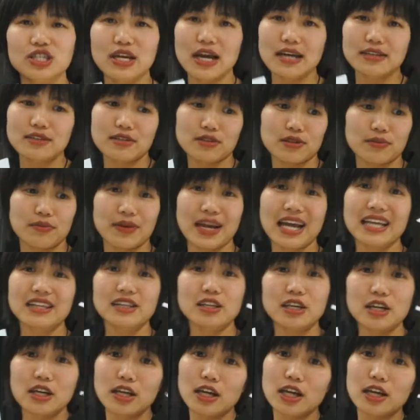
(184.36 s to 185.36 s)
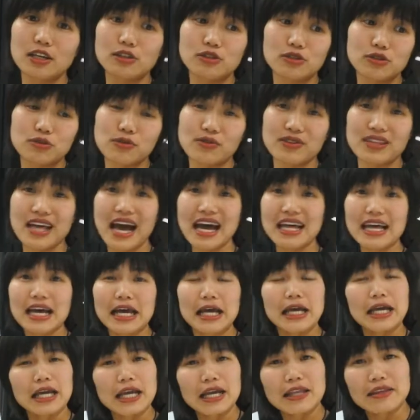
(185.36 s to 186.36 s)
a chance of getting into that
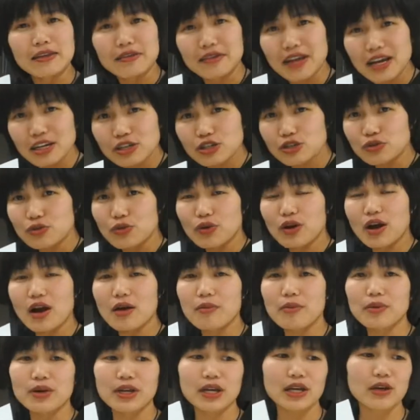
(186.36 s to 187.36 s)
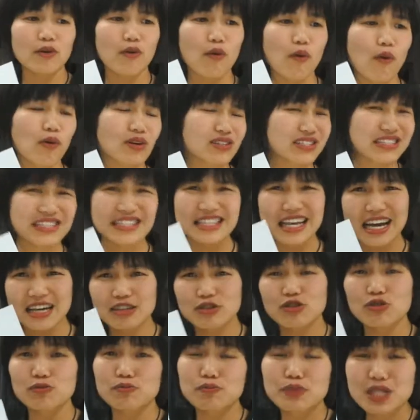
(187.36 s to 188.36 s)
international company or
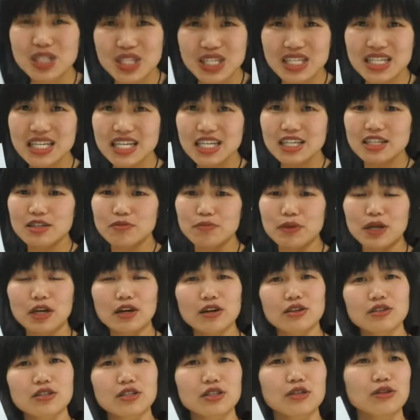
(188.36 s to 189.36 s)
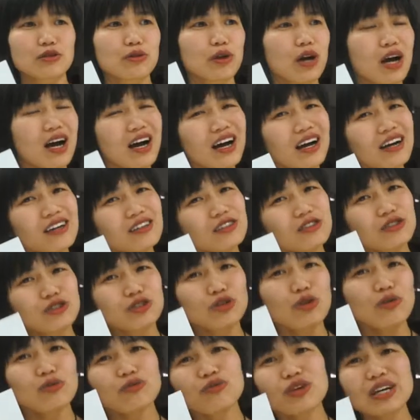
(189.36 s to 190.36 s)
start your business because you
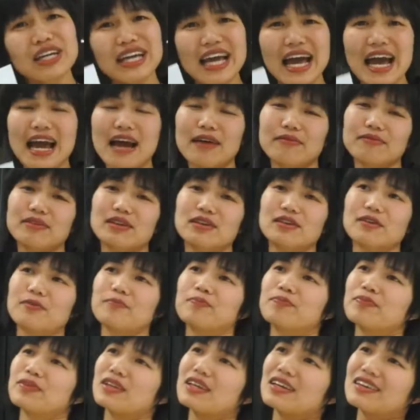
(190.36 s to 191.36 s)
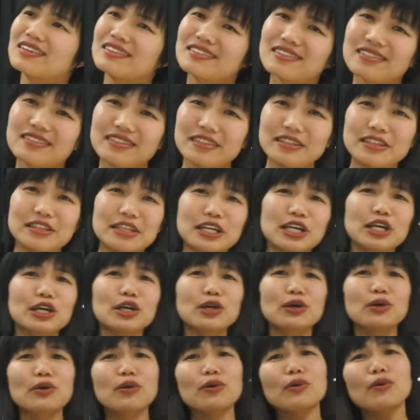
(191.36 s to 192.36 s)
don't really have the
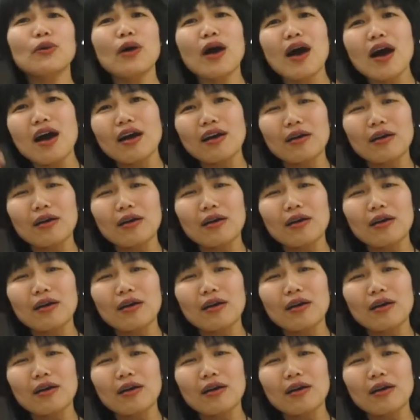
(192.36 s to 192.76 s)
new